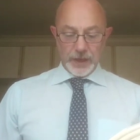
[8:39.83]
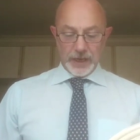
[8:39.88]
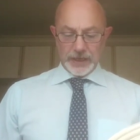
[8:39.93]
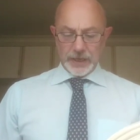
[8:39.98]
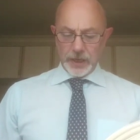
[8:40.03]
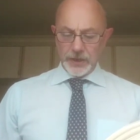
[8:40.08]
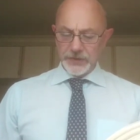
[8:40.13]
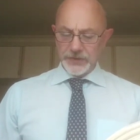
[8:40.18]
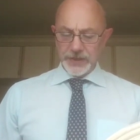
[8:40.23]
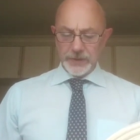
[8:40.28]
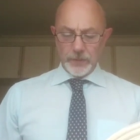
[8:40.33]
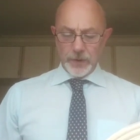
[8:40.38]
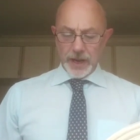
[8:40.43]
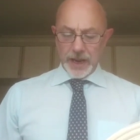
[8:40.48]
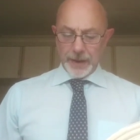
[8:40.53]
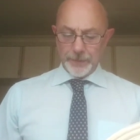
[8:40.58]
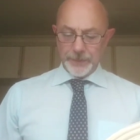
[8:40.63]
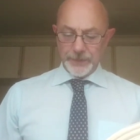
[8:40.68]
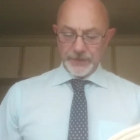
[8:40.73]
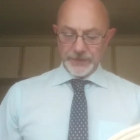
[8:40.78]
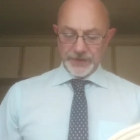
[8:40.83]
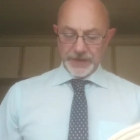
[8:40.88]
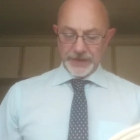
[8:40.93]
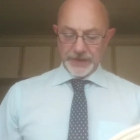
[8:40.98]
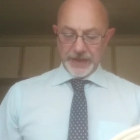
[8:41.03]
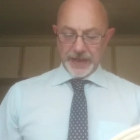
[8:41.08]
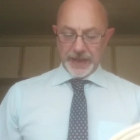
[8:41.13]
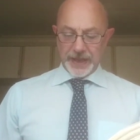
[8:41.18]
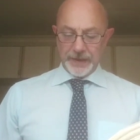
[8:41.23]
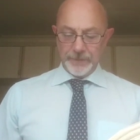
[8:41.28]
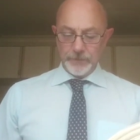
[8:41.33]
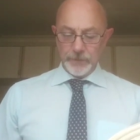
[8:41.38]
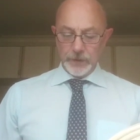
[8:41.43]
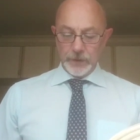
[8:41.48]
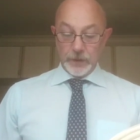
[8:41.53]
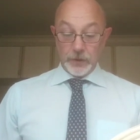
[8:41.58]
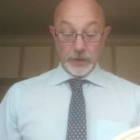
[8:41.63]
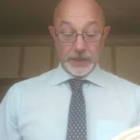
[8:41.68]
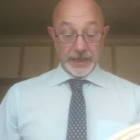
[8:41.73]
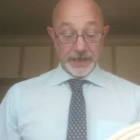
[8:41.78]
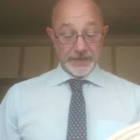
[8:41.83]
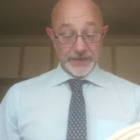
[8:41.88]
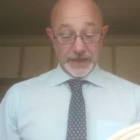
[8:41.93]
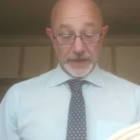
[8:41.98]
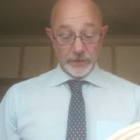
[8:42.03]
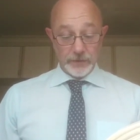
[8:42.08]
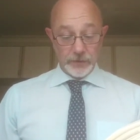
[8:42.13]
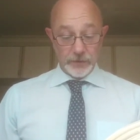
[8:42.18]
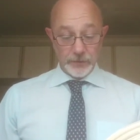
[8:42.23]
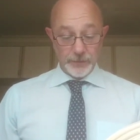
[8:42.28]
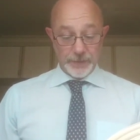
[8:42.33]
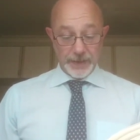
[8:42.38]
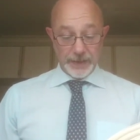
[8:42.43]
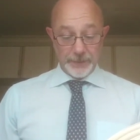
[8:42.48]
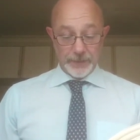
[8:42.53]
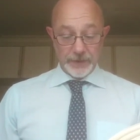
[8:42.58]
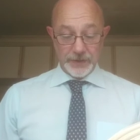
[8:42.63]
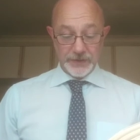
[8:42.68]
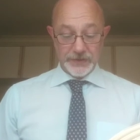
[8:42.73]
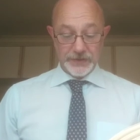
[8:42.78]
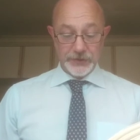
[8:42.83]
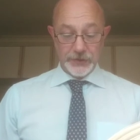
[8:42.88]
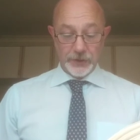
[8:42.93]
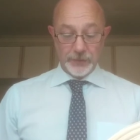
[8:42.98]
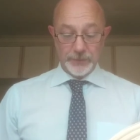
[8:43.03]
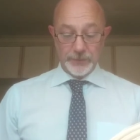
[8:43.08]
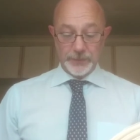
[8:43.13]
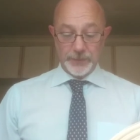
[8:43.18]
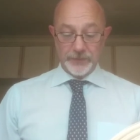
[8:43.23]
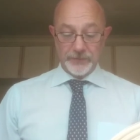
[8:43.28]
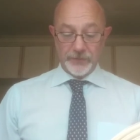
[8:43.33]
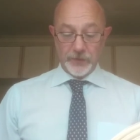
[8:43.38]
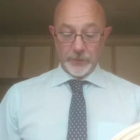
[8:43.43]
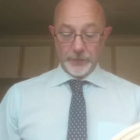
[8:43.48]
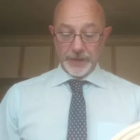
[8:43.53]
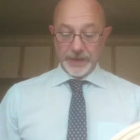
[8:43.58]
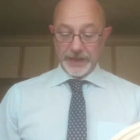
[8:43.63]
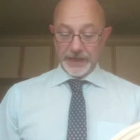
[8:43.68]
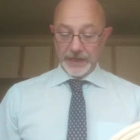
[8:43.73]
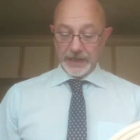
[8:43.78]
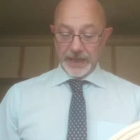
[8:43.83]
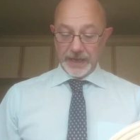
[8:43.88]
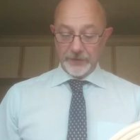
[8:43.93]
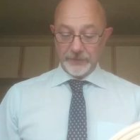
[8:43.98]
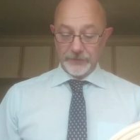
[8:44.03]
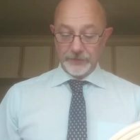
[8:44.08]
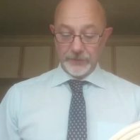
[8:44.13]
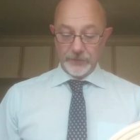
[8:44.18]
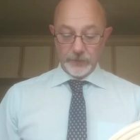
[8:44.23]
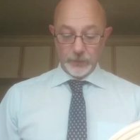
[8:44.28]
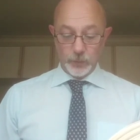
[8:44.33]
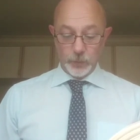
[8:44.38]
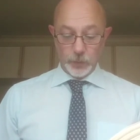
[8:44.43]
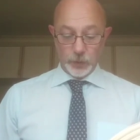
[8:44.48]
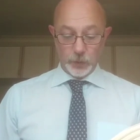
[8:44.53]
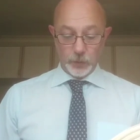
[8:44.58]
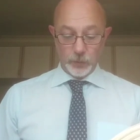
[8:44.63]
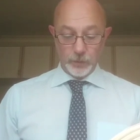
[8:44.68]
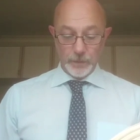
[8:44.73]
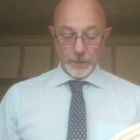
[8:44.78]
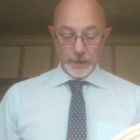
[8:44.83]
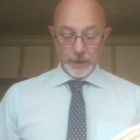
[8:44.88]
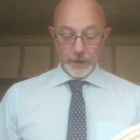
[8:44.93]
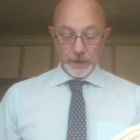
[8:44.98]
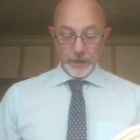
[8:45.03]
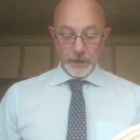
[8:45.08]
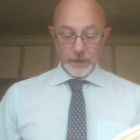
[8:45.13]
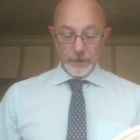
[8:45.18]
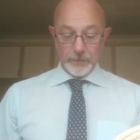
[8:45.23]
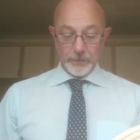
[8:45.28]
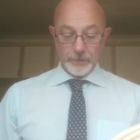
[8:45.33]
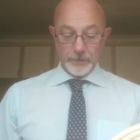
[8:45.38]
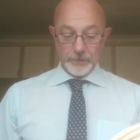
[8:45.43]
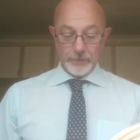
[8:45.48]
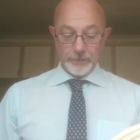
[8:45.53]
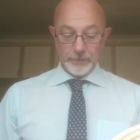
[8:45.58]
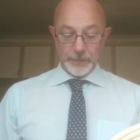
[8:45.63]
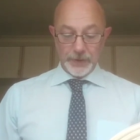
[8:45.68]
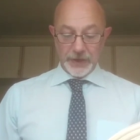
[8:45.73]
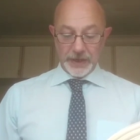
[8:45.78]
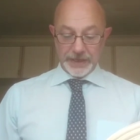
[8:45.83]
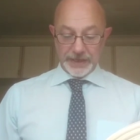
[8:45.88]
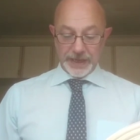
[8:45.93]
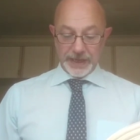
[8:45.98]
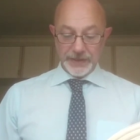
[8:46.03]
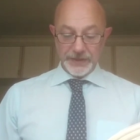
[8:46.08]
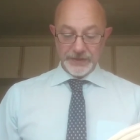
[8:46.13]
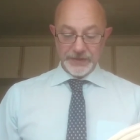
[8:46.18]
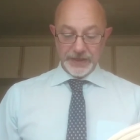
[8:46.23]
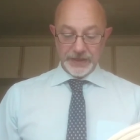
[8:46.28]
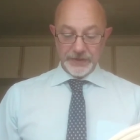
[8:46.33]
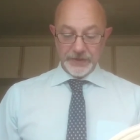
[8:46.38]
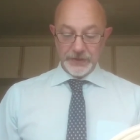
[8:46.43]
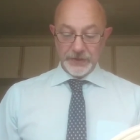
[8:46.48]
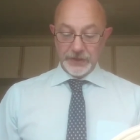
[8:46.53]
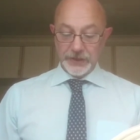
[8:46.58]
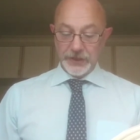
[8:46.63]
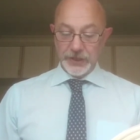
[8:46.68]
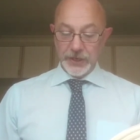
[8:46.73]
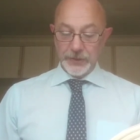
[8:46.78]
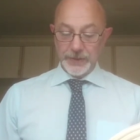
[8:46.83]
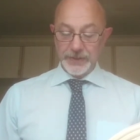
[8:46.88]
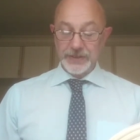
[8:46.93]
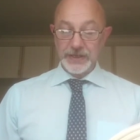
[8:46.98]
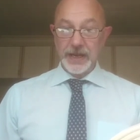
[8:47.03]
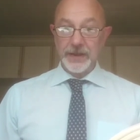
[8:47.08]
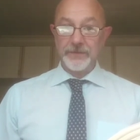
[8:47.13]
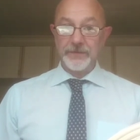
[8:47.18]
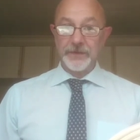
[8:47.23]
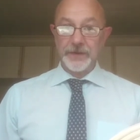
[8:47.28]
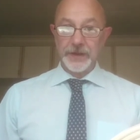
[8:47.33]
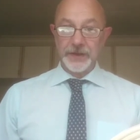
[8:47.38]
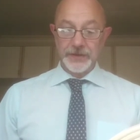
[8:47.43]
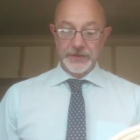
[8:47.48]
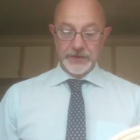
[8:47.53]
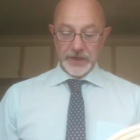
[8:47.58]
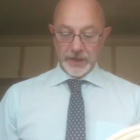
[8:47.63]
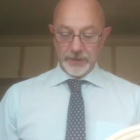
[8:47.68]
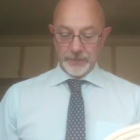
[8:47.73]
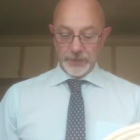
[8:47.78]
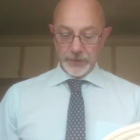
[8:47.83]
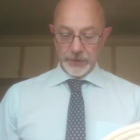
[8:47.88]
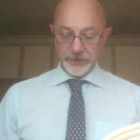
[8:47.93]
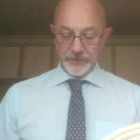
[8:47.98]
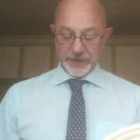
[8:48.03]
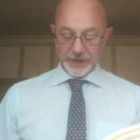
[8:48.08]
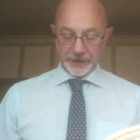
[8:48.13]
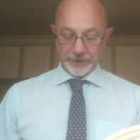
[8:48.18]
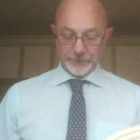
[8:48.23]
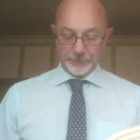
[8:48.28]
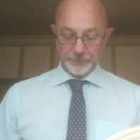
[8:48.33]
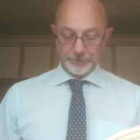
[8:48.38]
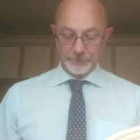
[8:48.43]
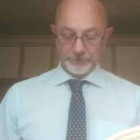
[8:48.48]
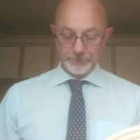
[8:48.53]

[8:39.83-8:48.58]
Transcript: I can't see what happens in there, or guess how long people are stopped before being allowed through the wall, but I can see that the queue is lengthy and slow moving.